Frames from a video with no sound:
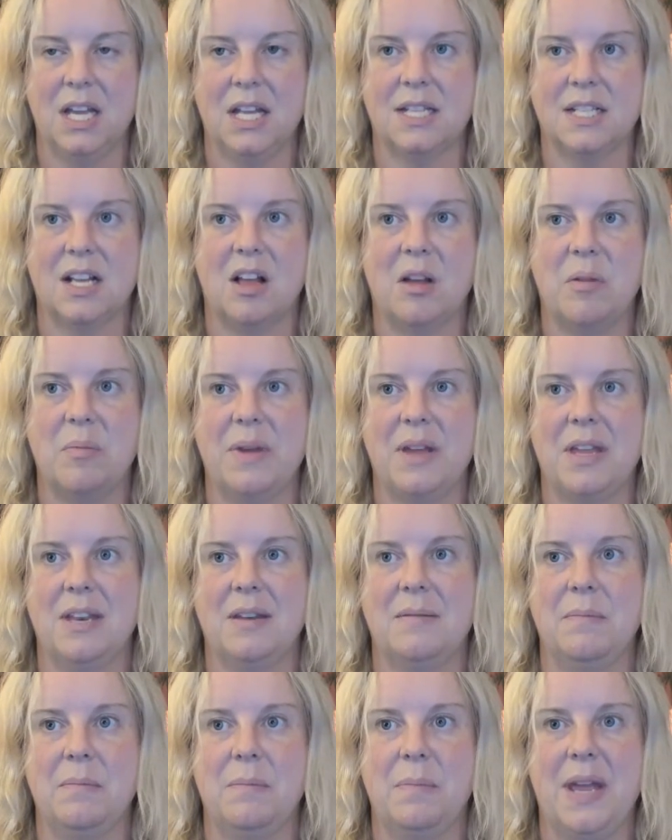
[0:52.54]
It's all
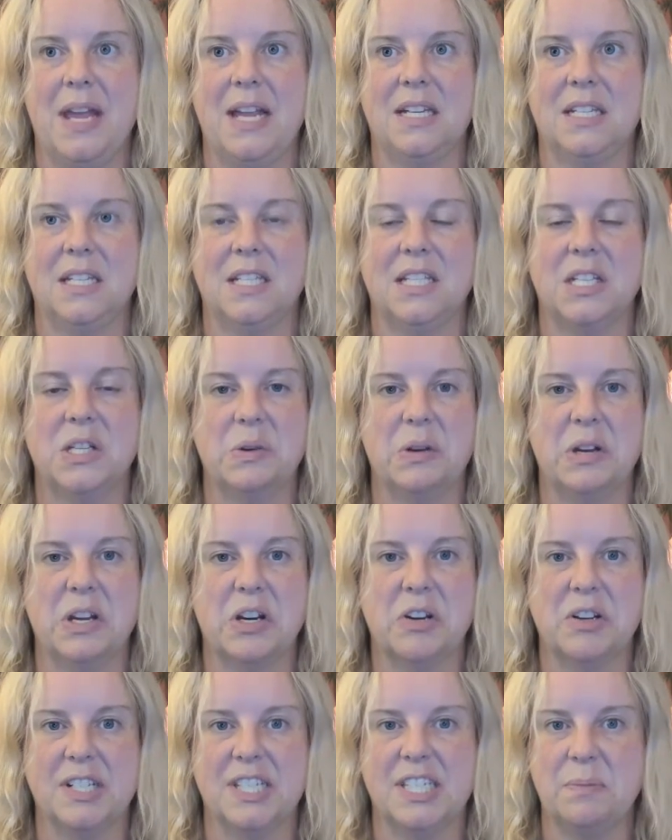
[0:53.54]
been baked to a
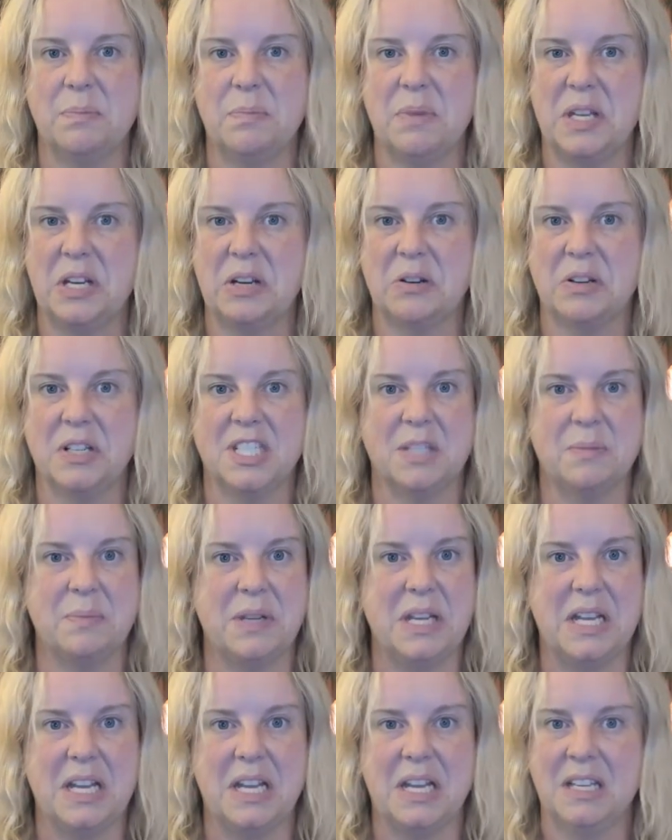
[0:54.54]

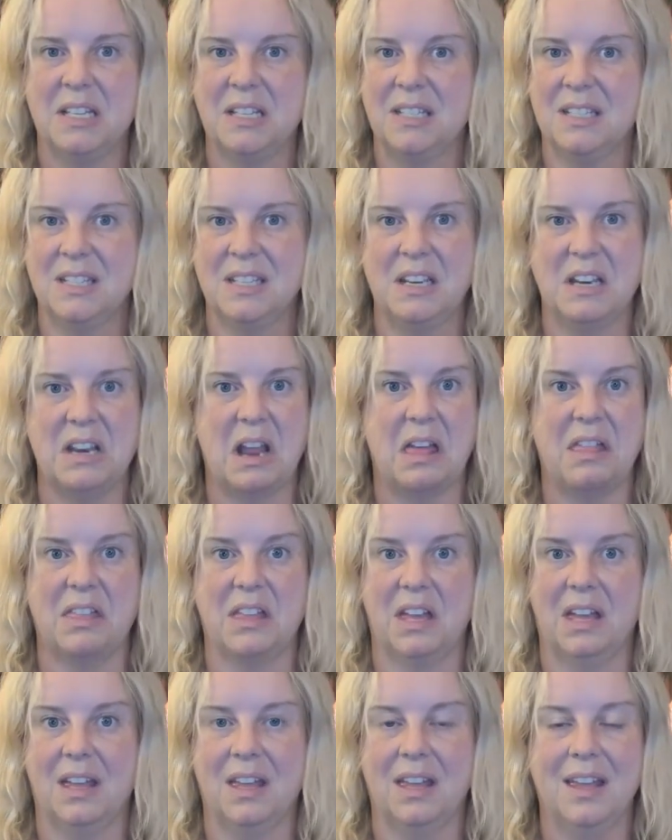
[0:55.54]
crispy
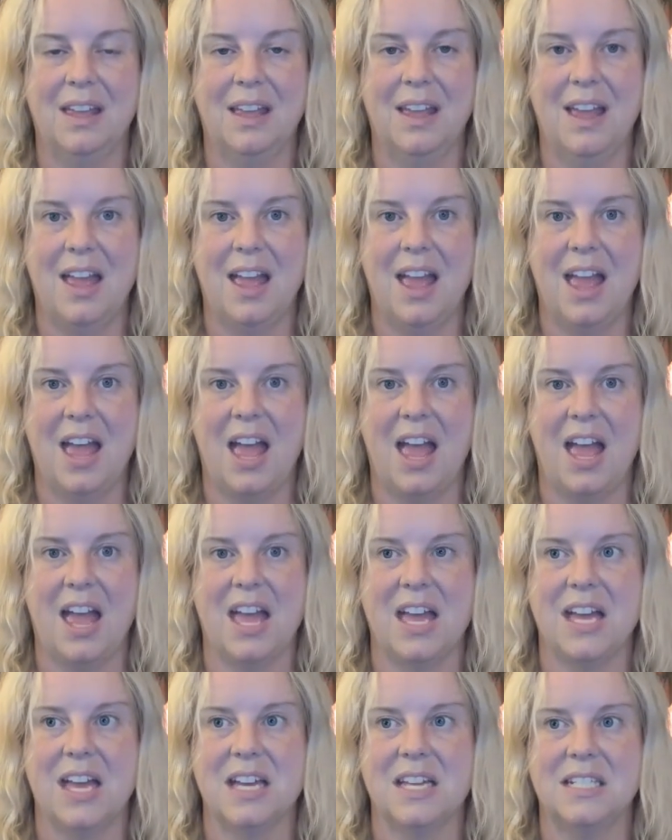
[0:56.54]
nothing.
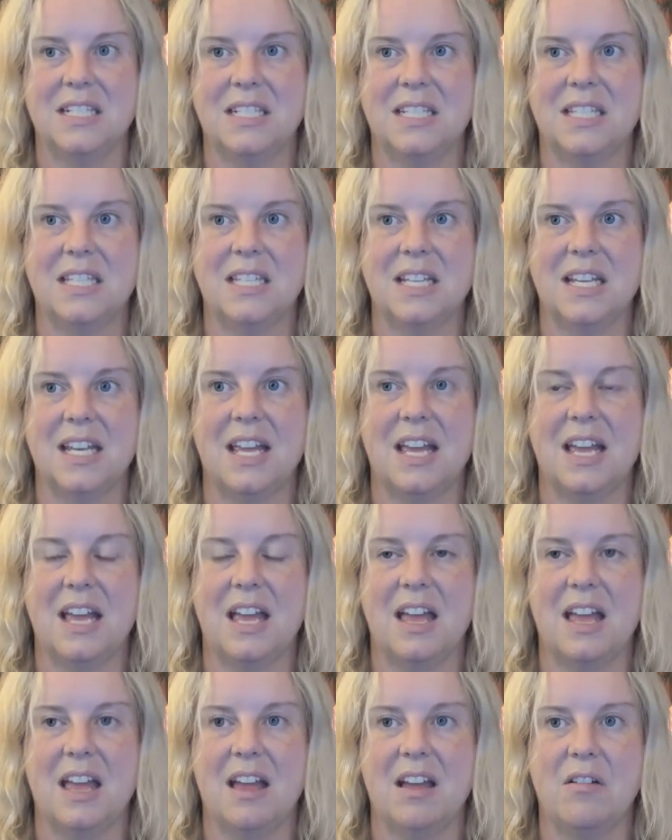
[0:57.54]
And
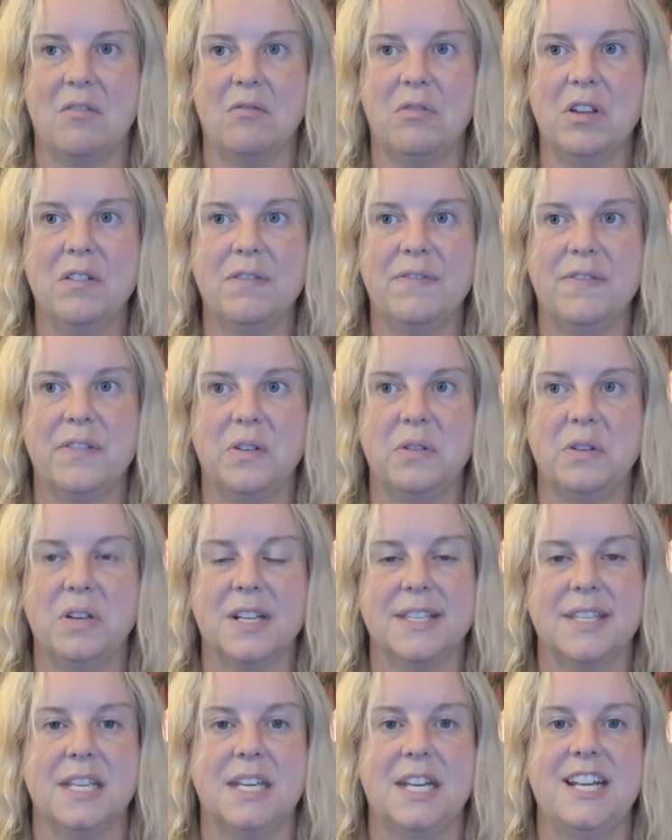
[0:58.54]
real food
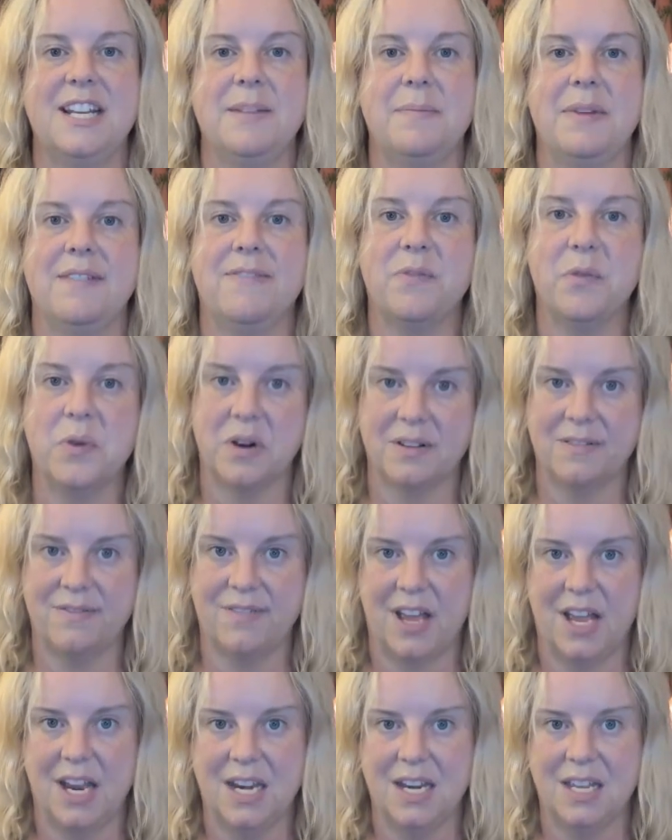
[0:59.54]
doesn't need to be
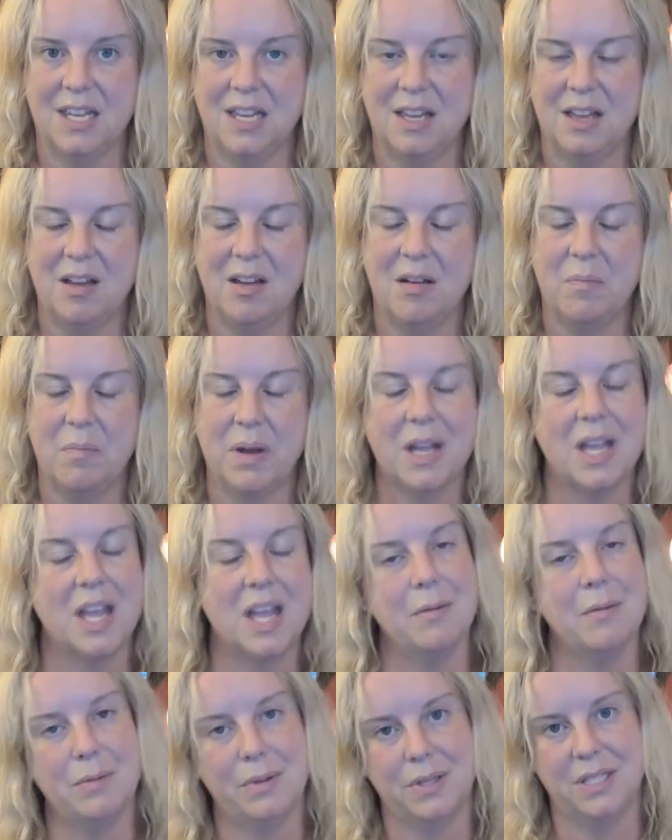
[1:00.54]
fortified, but
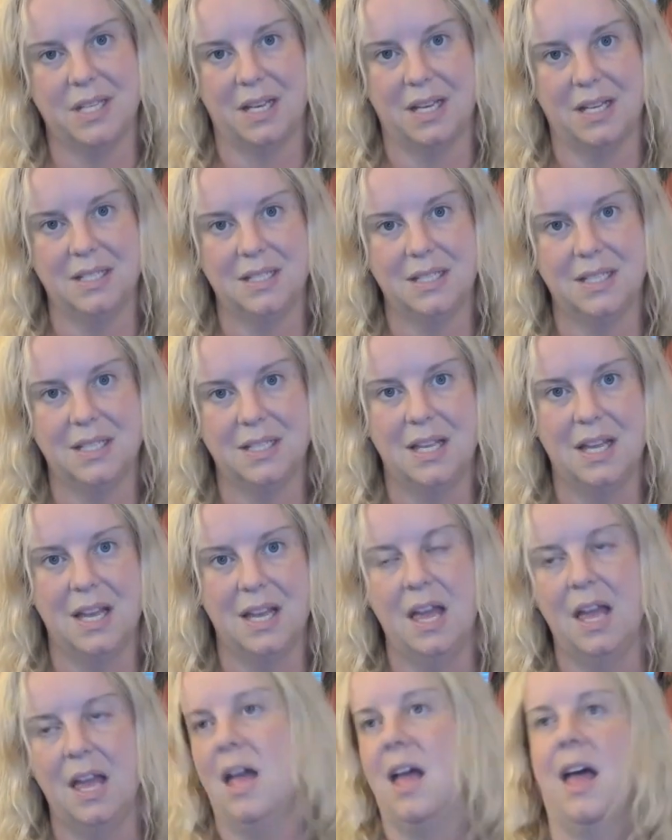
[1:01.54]
kibble does.
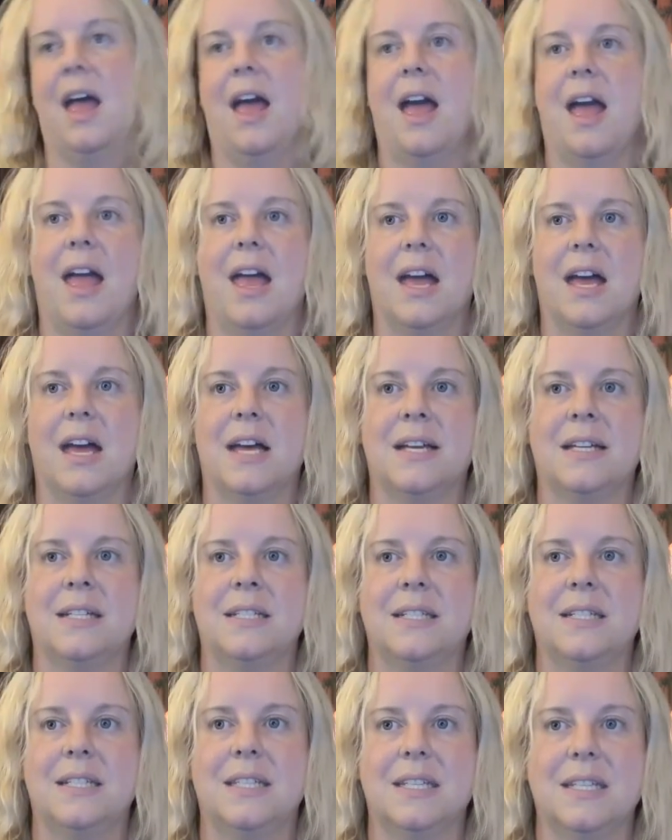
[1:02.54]

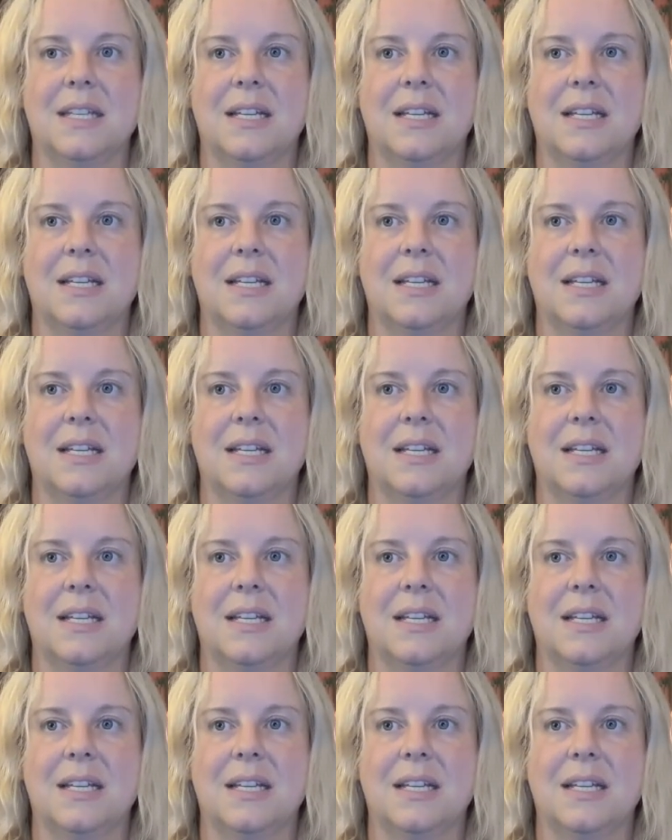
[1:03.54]
And